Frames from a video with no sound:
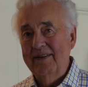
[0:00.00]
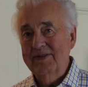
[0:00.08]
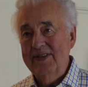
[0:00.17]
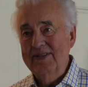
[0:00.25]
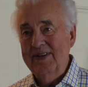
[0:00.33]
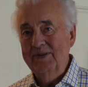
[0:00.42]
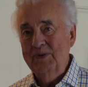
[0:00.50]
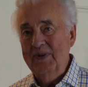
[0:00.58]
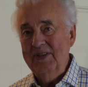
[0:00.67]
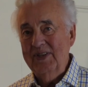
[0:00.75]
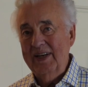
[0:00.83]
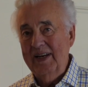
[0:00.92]
She's
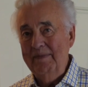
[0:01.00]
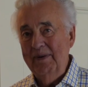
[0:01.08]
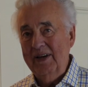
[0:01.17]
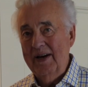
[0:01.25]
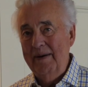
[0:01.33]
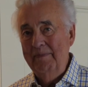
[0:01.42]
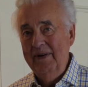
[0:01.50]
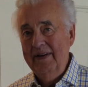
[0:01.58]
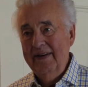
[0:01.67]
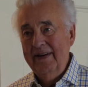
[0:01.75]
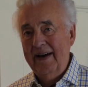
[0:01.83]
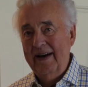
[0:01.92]
increasingly become
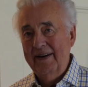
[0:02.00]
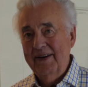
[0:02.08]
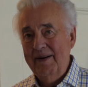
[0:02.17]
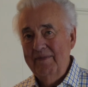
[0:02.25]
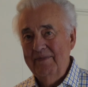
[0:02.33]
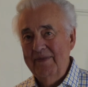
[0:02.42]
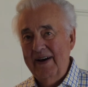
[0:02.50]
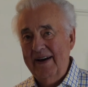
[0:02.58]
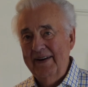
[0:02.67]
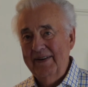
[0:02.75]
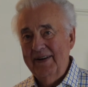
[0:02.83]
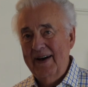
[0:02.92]
a
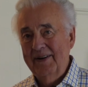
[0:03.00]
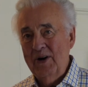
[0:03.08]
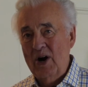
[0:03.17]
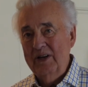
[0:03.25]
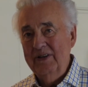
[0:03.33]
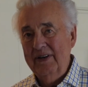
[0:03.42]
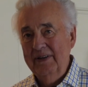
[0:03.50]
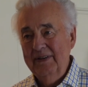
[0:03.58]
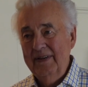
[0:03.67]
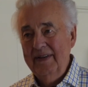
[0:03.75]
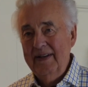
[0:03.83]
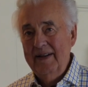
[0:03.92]
gardener,
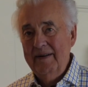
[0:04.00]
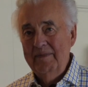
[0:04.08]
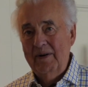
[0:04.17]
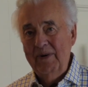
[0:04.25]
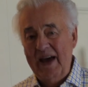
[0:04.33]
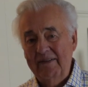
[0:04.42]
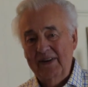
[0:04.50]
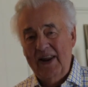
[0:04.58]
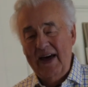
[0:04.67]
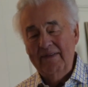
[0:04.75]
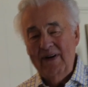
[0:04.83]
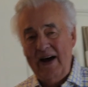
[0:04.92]
but we have a
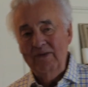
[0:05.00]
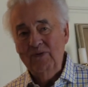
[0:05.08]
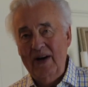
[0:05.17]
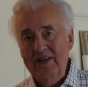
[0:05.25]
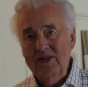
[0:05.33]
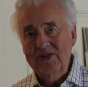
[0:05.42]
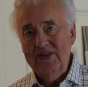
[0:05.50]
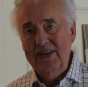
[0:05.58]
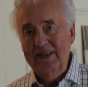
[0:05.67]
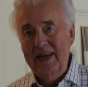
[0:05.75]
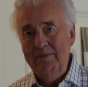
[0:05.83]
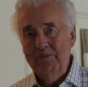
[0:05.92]
lot of hydrangeas that need